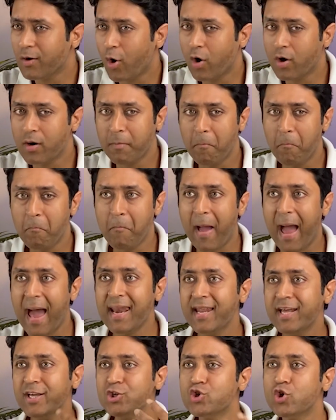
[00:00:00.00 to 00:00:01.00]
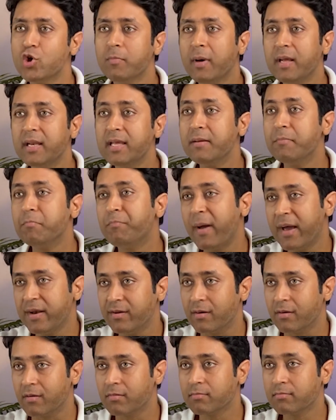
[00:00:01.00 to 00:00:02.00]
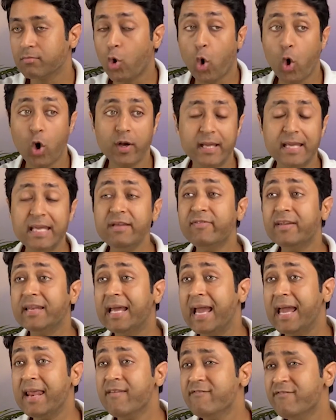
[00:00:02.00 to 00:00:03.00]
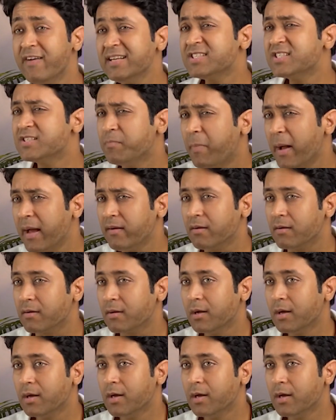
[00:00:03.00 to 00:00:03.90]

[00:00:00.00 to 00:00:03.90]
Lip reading: or manage your money better or even invest better,